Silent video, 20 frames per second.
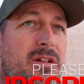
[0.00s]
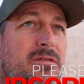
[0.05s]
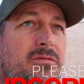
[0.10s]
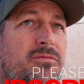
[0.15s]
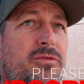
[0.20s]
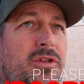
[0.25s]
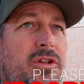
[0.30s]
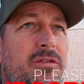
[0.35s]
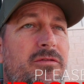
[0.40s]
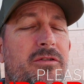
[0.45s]

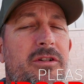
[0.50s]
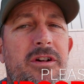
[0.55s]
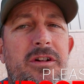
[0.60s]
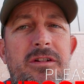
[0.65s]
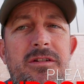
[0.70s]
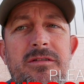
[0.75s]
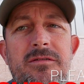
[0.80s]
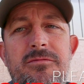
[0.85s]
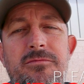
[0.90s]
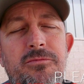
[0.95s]

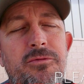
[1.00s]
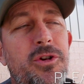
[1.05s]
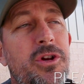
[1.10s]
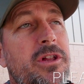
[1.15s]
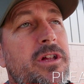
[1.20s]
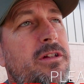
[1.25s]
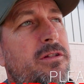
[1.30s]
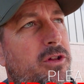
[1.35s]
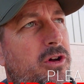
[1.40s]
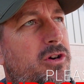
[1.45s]

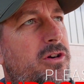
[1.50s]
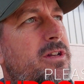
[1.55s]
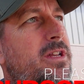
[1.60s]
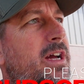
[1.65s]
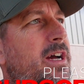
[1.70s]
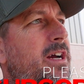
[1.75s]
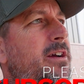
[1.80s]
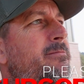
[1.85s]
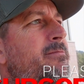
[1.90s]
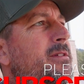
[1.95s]
really long
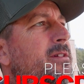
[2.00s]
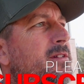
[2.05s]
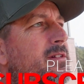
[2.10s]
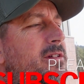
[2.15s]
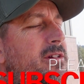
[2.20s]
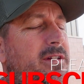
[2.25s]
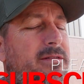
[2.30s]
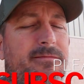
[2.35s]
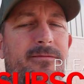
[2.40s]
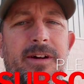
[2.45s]
time.
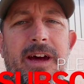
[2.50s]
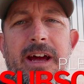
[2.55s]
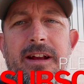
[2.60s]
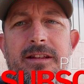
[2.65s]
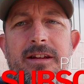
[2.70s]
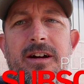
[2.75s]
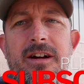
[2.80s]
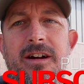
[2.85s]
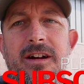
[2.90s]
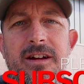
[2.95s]
In fact,
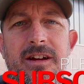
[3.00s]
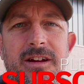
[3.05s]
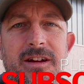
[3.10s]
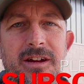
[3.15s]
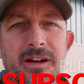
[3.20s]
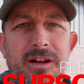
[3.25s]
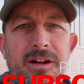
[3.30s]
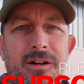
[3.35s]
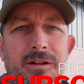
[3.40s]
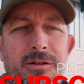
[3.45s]

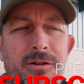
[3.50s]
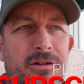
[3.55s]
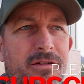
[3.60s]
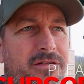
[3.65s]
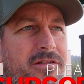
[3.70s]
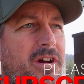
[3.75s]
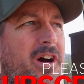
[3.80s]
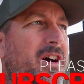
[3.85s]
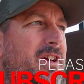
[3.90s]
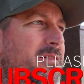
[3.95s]
their
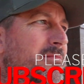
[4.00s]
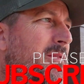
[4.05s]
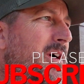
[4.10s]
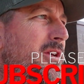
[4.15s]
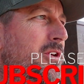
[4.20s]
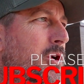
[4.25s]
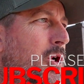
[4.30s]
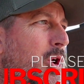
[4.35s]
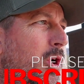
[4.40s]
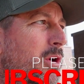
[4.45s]
son and my
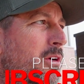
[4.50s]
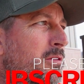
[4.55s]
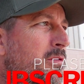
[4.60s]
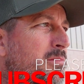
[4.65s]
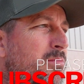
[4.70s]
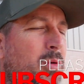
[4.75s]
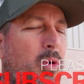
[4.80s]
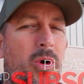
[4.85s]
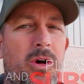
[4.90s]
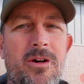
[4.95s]
daughter were
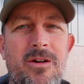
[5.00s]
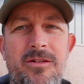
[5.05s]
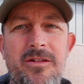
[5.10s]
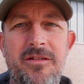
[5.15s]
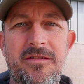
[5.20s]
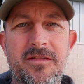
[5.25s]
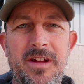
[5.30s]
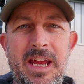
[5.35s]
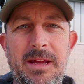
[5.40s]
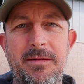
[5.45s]
born on the
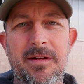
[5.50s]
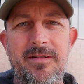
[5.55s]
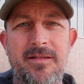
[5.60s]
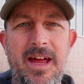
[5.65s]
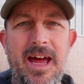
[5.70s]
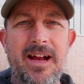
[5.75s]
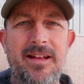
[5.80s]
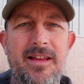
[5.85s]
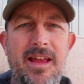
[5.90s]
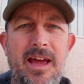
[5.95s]
same
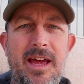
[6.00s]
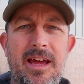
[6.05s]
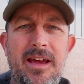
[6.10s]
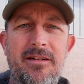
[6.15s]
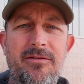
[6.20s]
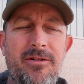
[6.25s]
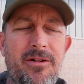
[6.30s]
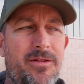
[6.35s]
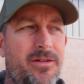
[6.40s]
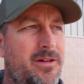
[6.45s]
exact day
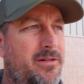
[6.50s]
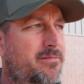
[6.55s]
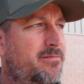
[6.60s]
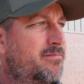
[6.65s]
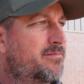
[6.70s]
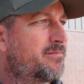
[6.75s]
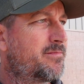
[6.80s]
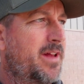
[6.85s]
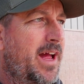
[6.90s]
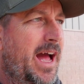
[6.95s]

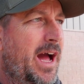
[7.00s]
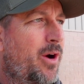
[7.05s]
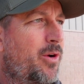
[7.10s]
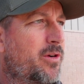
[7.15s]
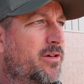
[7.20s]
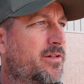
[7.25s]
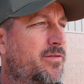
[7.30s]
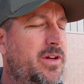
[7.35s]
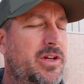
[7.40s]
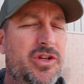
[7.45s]
within
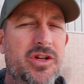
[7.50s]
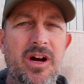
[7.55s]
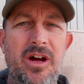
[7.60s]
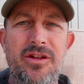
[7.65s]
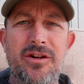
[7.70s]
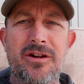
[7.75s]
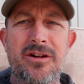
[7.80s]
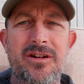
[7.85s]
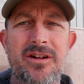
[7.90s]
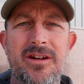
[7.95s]
hours of each
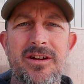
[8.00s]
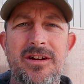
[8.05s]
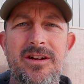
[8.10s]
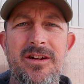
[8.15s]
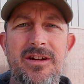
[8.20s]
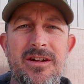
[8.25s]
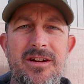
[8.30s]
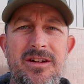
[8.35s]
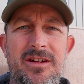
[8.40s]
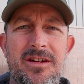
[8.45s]
other
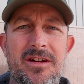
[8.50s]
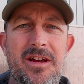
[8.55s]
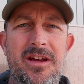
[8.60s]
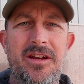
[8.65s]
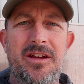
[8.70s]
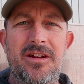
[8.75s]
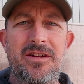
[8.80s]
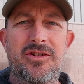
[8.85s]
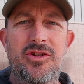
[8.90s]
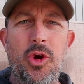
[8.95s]
in
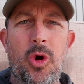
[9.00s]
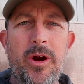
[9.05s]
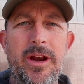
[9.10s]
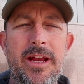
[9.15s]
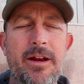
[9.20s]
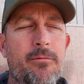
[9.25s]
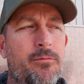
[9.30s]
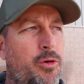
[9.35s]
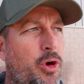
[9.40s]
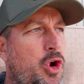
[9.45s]

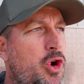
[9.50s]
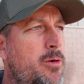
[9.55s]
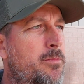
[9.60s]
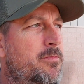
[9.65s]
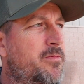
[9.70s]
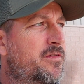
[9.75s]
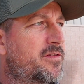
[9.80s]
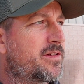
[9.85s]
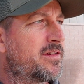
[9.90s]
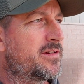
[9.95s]
adjoining
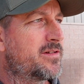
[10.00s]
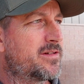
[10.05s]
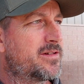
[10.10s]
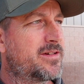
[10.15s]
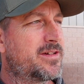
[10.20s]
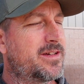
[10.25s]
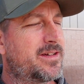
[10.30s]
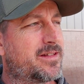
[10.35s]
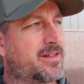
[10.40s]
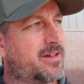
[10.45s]
rooms
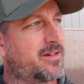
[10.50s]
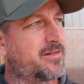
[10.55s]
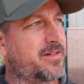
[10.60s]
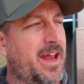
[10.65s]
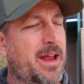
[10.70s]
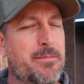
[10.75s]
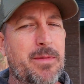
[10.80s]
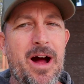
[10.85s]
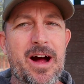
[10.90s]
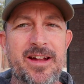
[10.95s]
at the
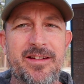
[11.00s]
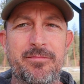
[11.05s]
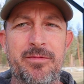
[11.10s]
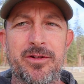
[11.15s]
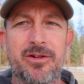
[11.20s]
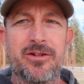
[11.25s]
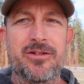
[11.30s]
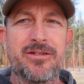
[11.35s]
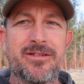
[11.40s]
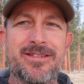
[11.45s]
same
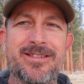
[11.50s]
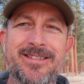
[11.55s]
hospital.